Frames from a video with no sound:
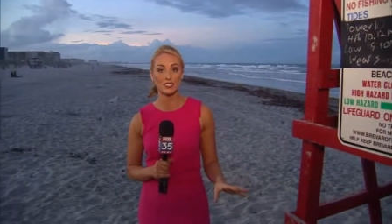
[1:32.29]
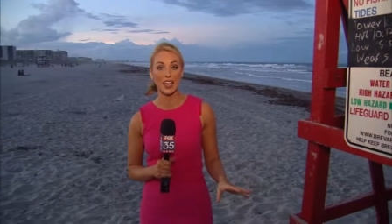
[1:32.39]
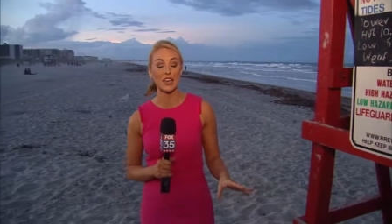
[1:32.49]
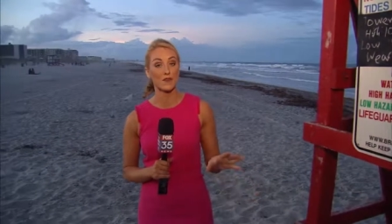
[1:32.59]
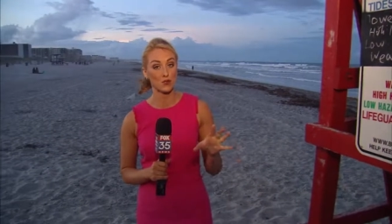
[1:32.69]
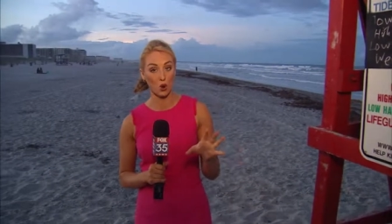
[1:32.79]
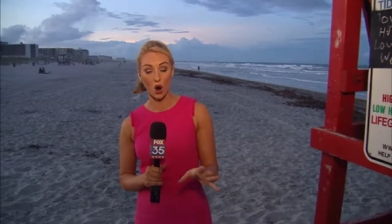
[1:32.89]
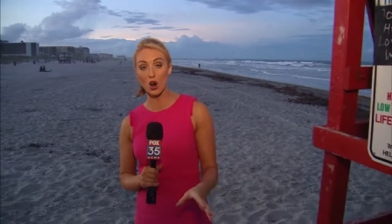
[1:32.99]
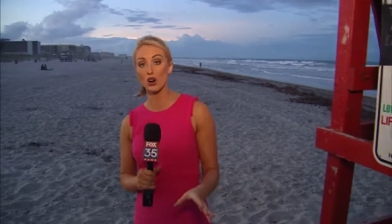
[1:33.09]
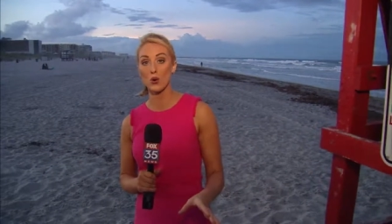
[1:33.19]
say if you
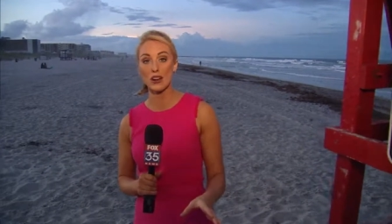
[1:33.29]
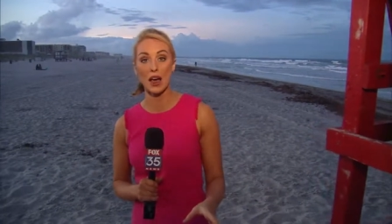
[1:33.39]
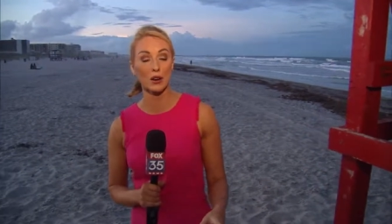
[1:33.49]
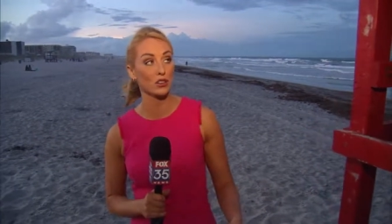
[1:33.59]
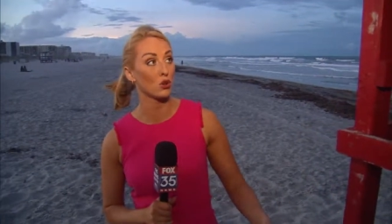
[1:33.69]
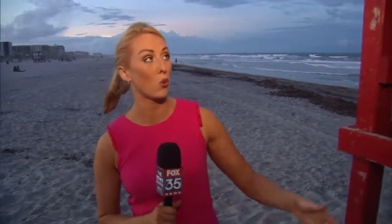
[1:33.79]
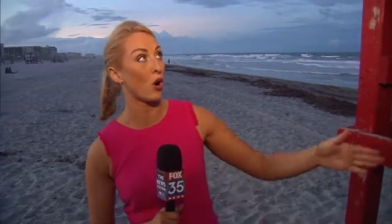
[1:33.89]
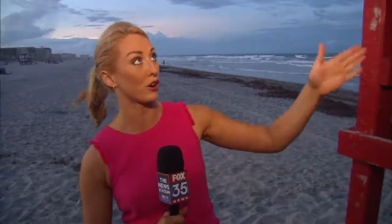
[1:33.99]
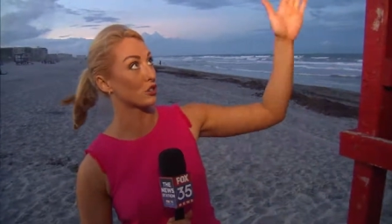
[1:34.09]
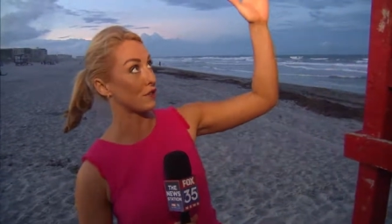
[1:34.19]
are going out in the
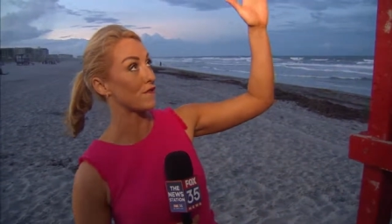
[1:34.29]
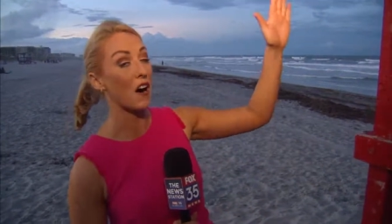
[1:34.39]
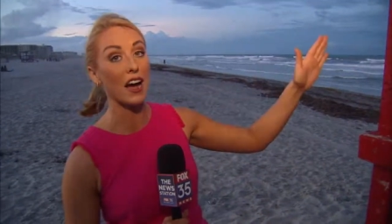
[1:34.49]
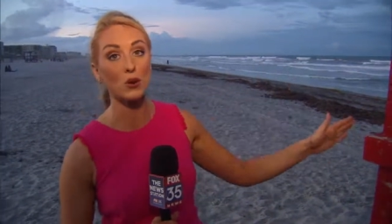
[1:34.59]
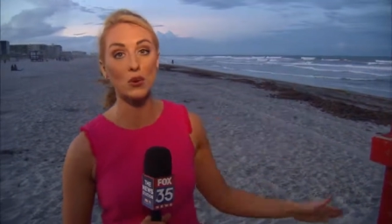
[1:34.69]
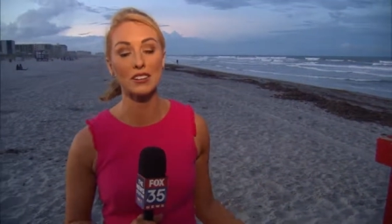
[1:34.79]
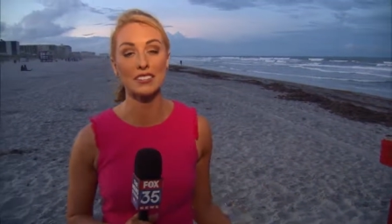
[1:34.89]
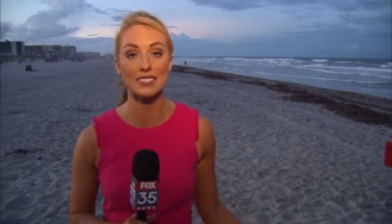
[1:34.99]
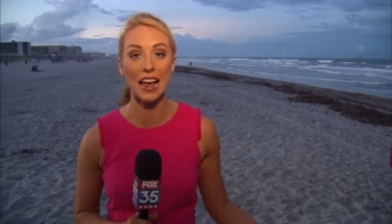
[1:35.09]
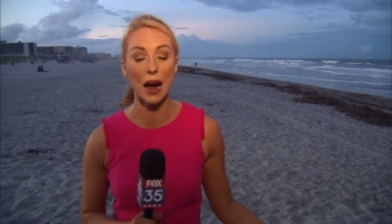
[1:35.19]
water to find one of
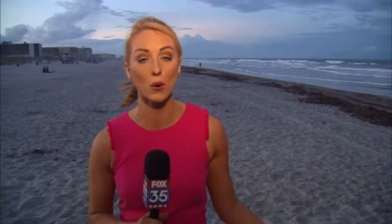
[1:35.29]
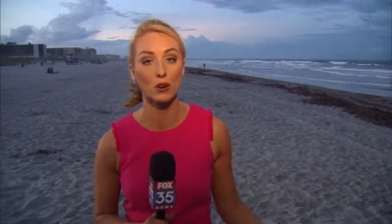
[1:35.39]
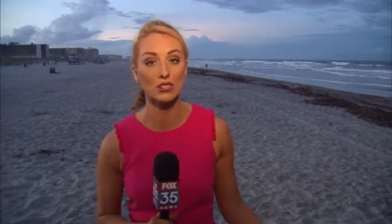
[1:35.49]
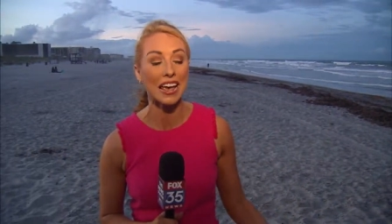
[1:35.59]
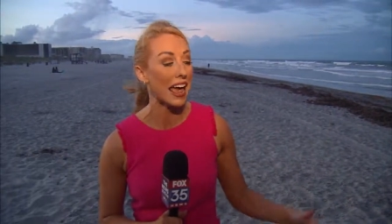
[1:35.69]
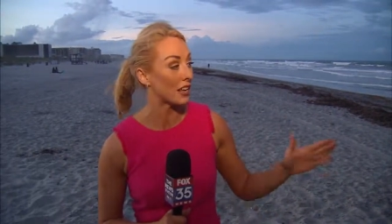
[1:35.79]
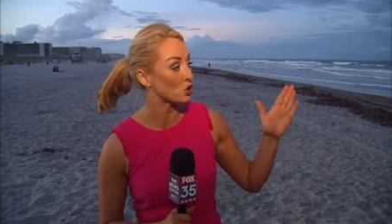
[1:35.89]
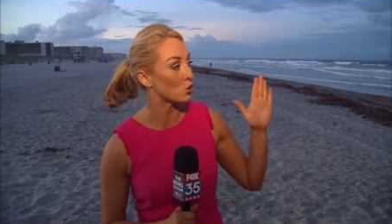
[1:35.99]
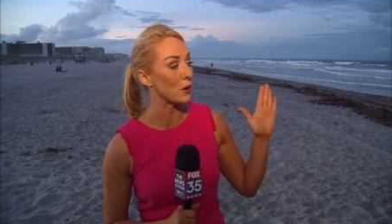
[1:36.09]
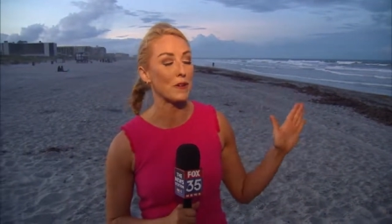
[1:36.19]
these towers and
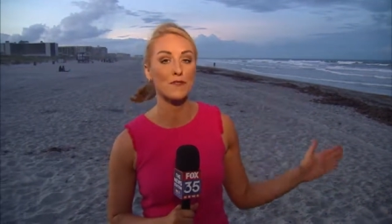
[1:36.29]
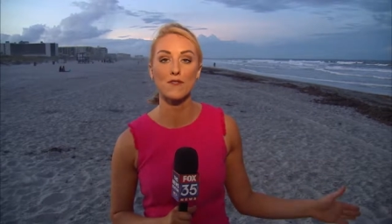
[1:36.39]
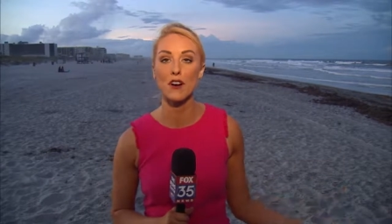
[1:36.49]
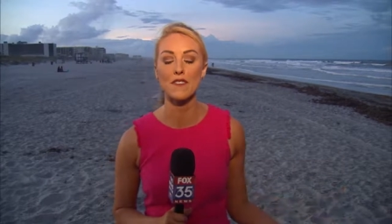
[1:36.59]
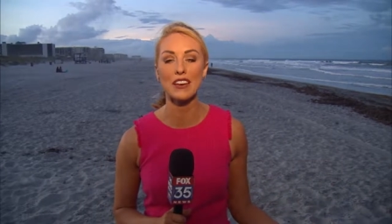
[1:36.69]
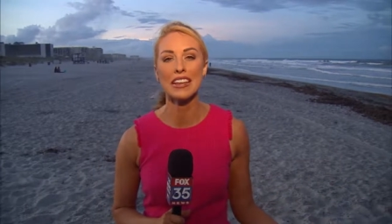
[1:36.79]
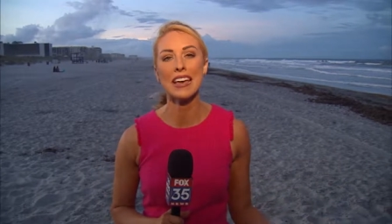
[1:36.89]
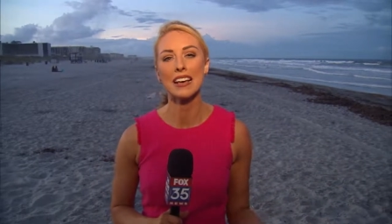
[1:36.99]
swim in front of it,